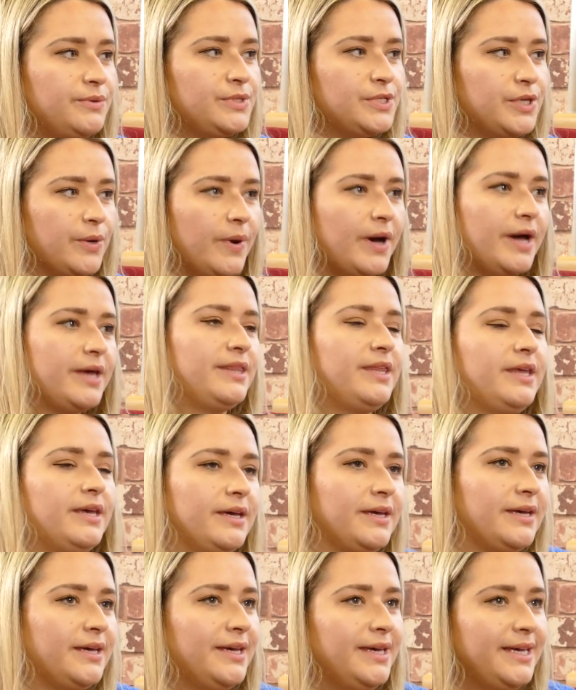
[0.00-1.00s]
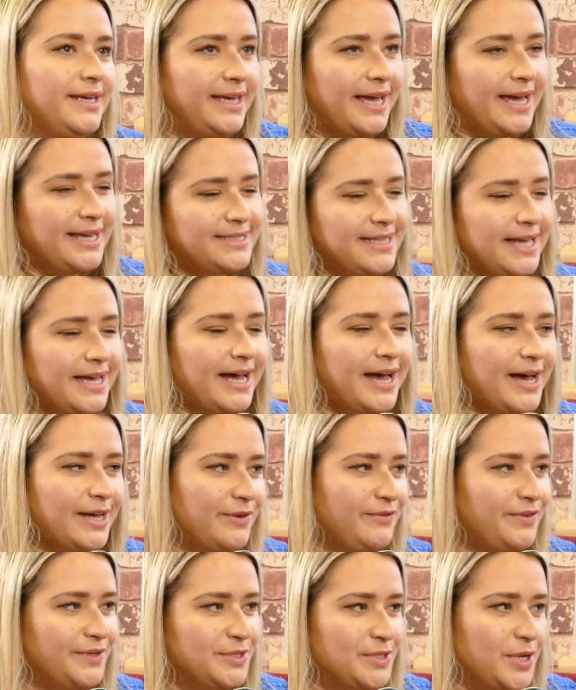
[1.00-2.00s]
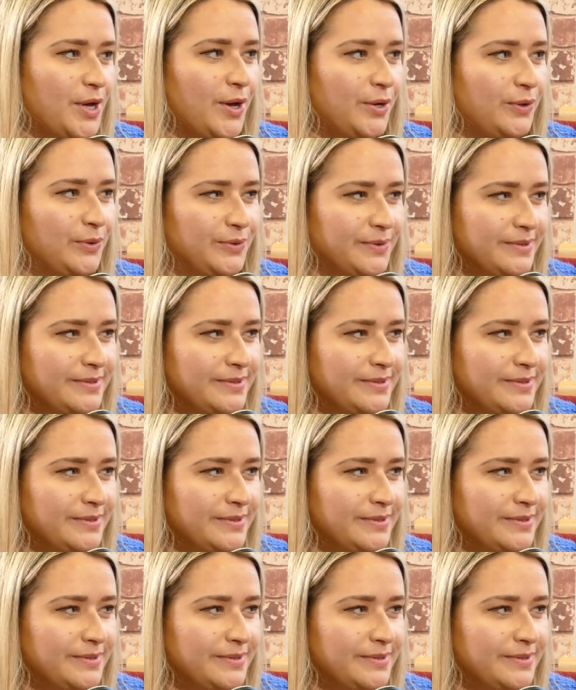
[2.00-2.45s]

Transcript: So I think, yeah, it's that kind of internal